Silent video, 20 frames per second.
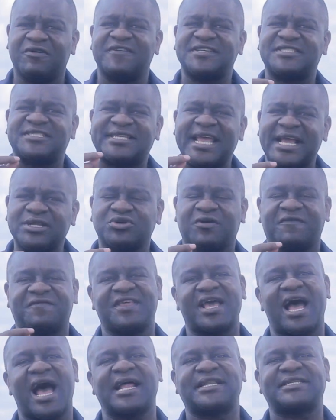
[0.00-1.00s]
of a
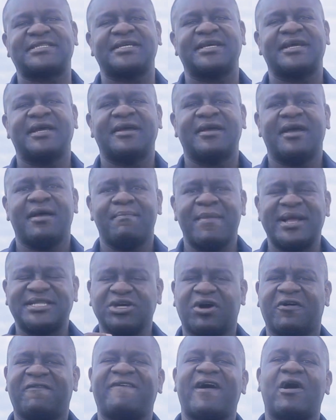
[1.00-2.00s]
state-of-the-art
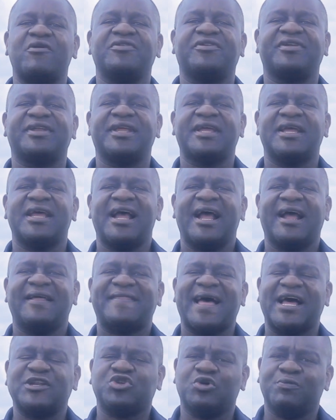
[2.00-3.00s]
metal foundry
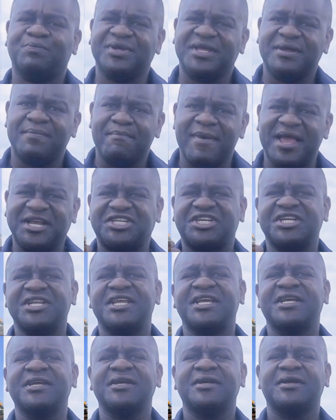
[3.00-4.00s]
that will be
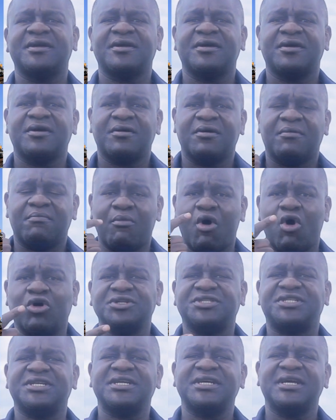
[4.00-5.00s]
machining,
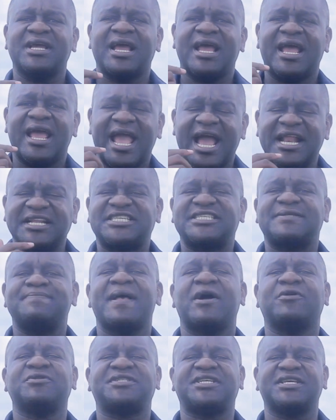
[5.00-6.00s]
molding and
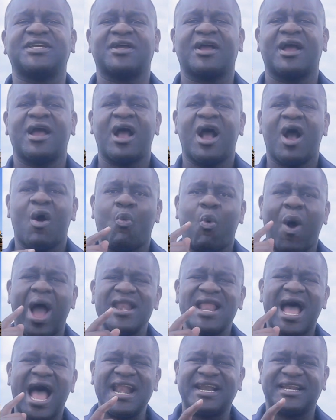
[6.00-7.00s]
smelting
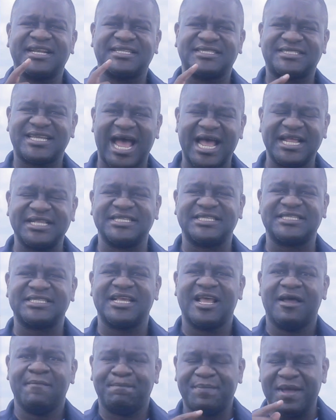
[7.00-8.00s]
100 tons
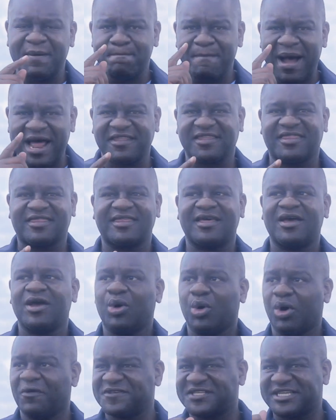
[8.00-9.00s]
per month
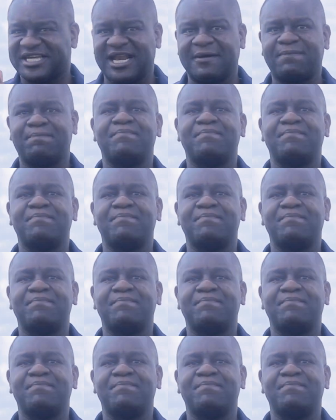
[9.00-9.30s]
of scrap